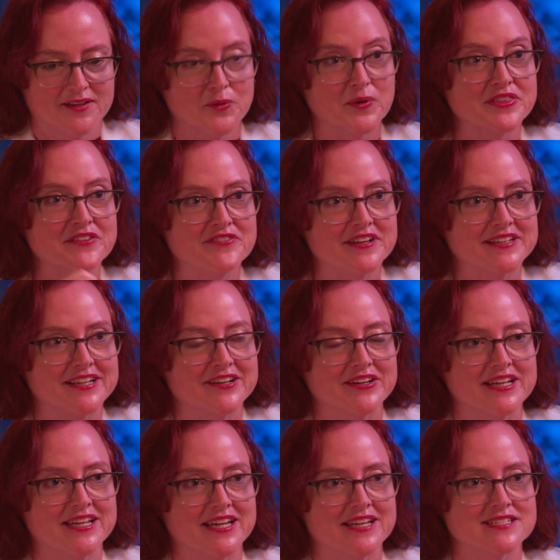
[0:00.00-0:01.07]
What the veterinary
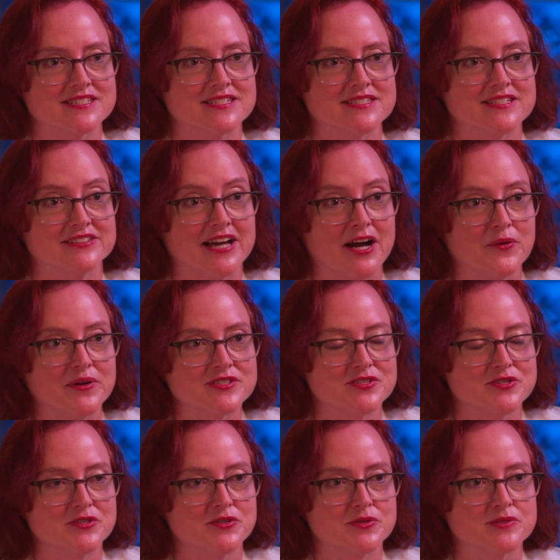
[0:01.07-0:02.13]
cases allow us to
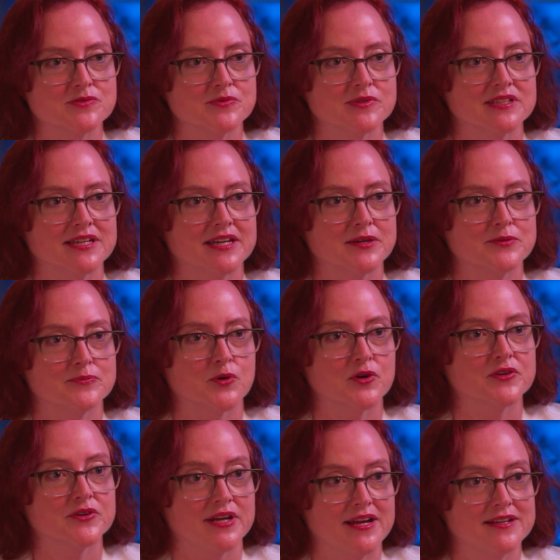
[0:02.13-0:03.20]
do is really get more
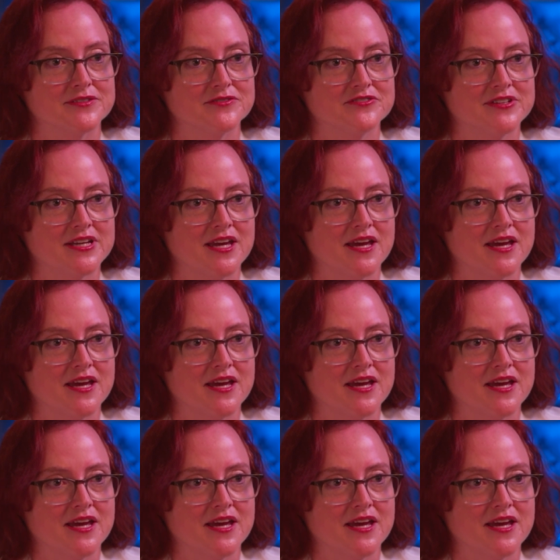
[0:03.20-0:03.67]
creative.